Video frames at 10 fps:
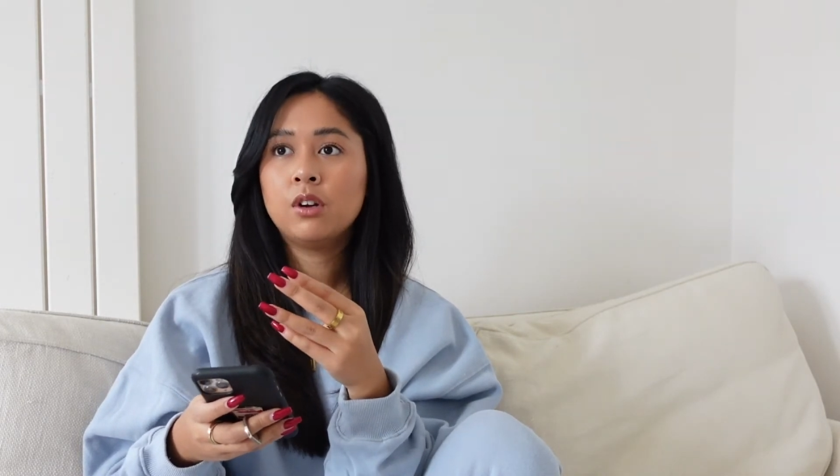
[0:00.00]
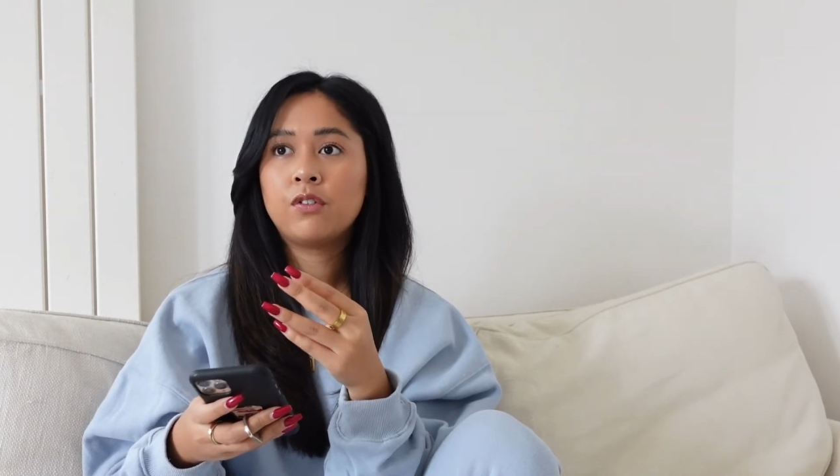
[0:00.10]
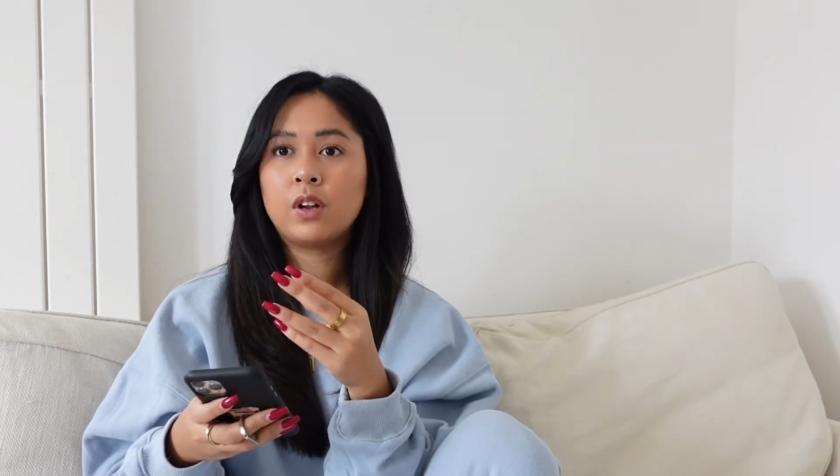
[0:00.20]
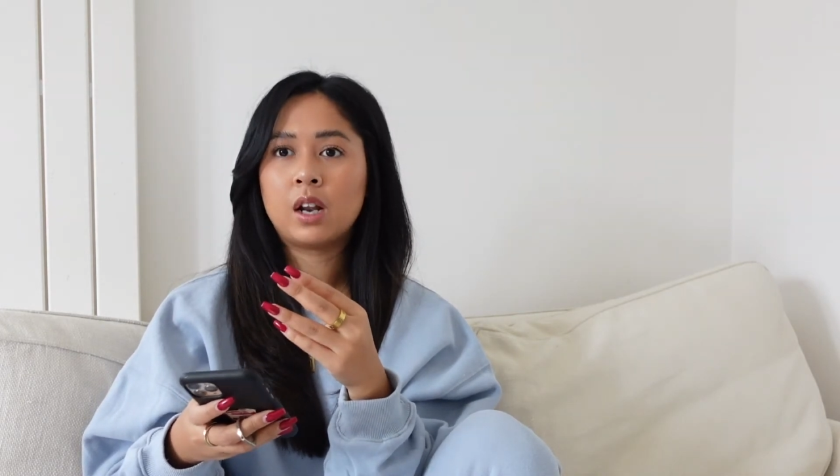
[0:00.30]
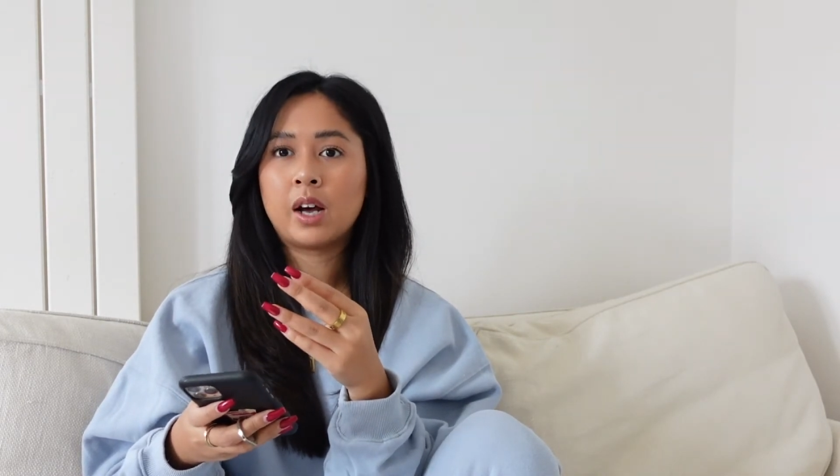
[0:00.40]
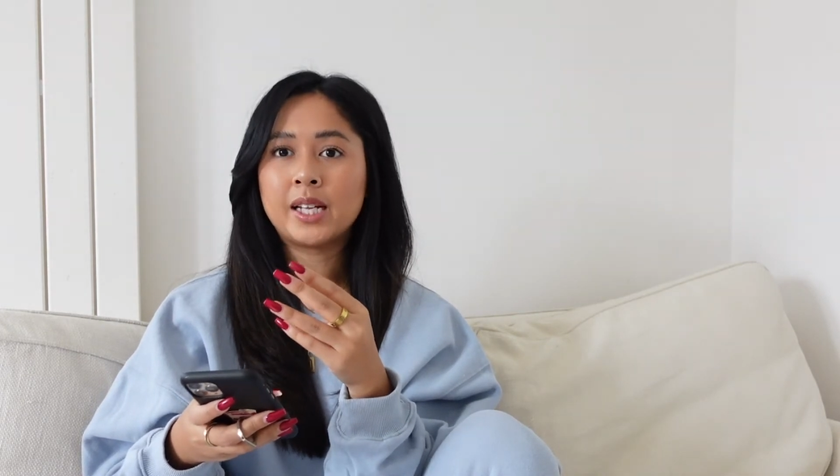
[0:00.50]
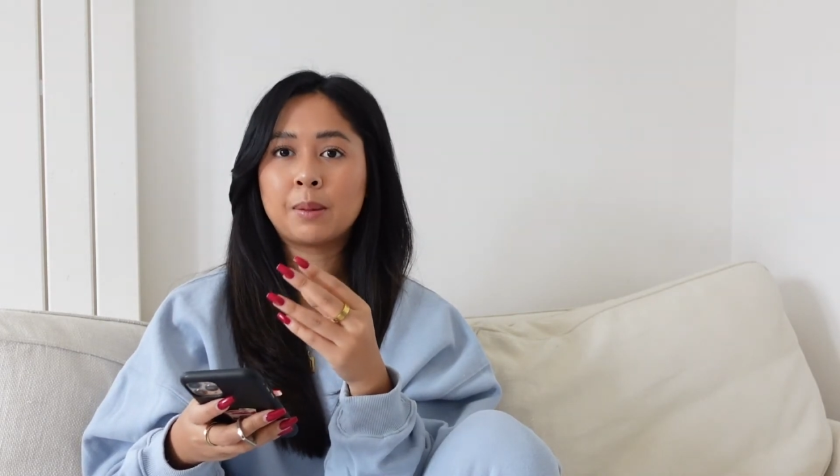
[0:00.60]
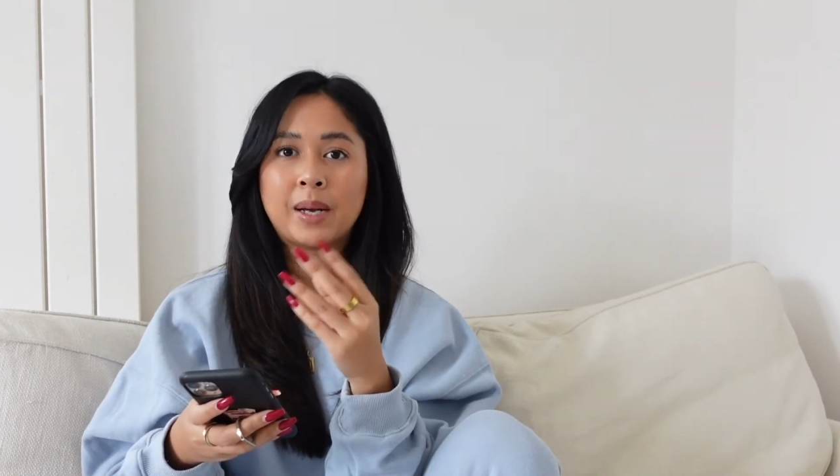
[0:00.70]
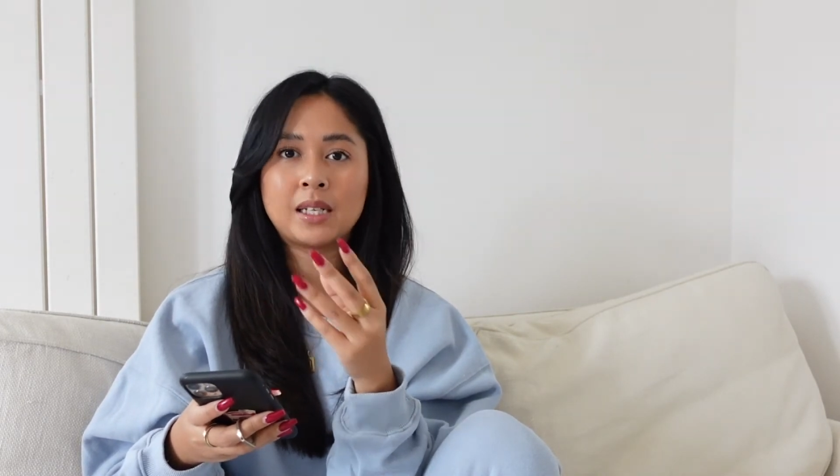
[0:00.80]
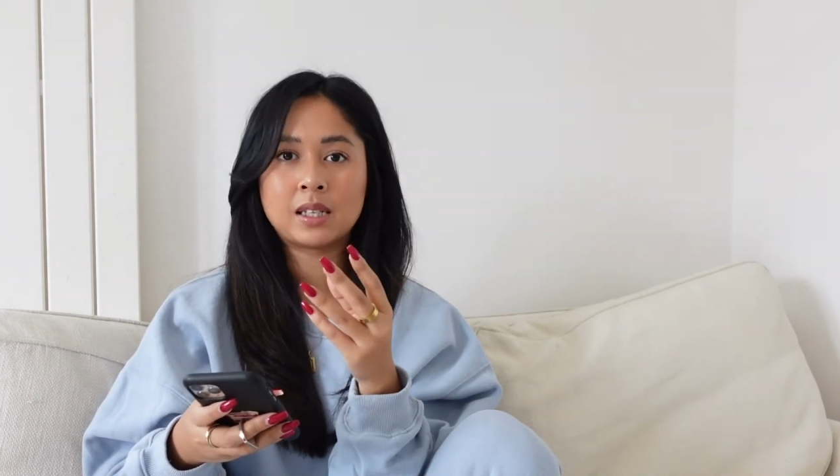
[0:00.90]
for
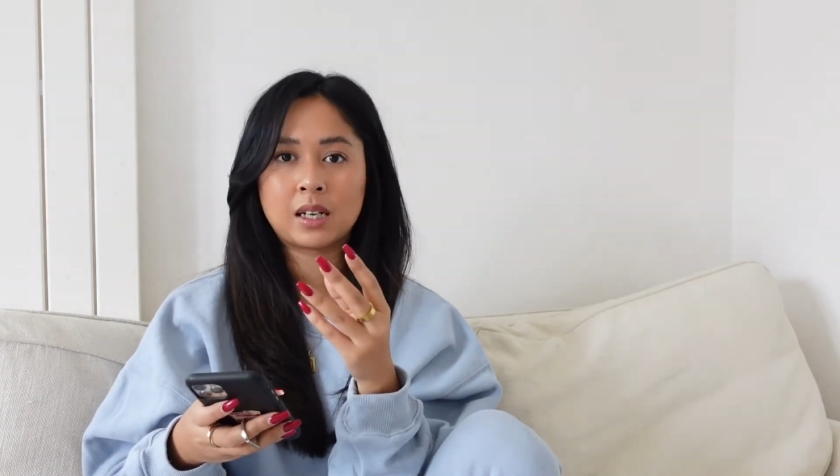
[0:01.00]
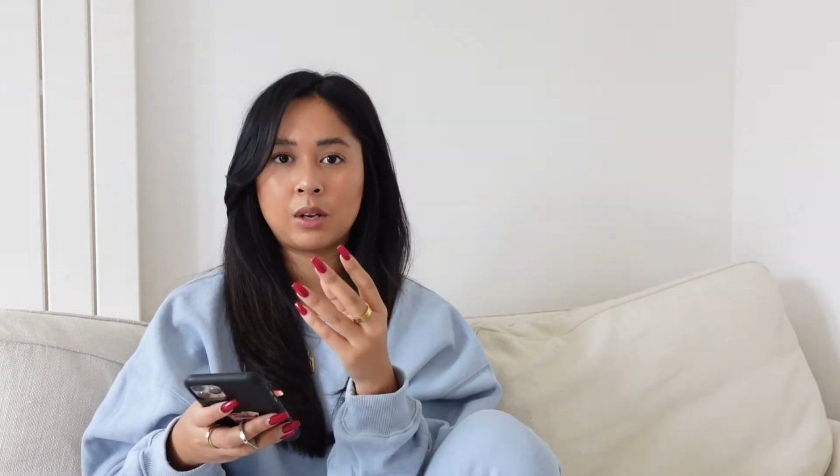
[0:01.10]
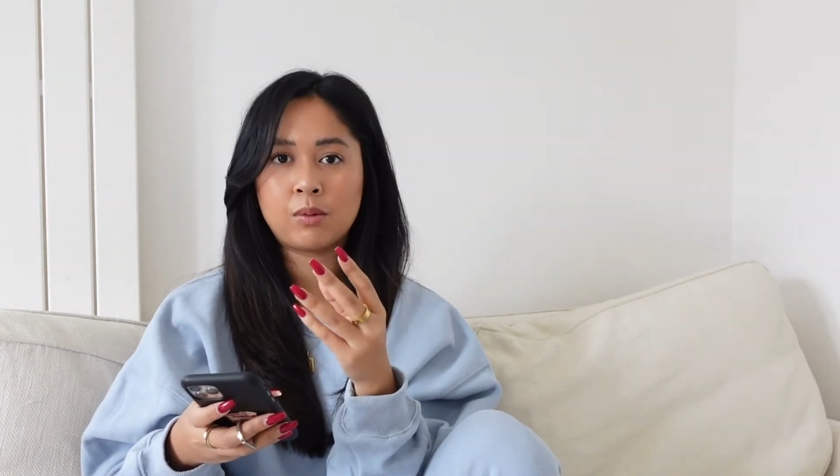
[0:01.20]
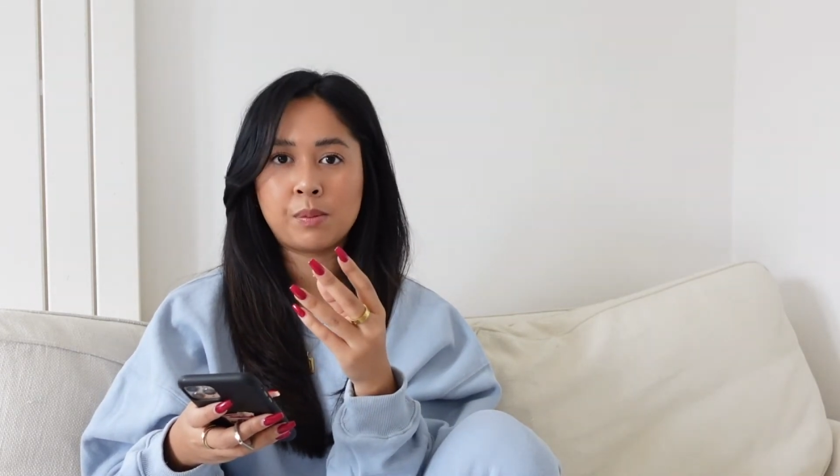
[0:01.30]
like basically